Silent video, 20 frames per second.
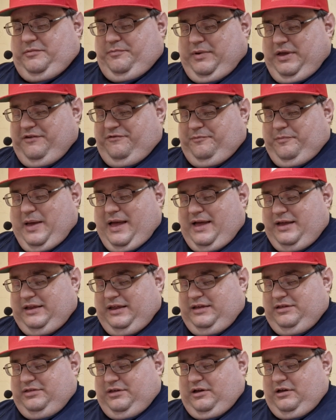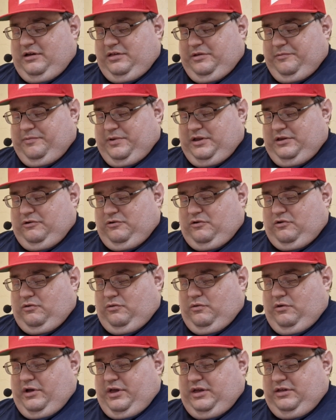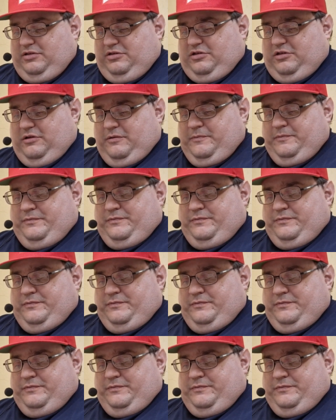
beef patty, the jalapeno coins,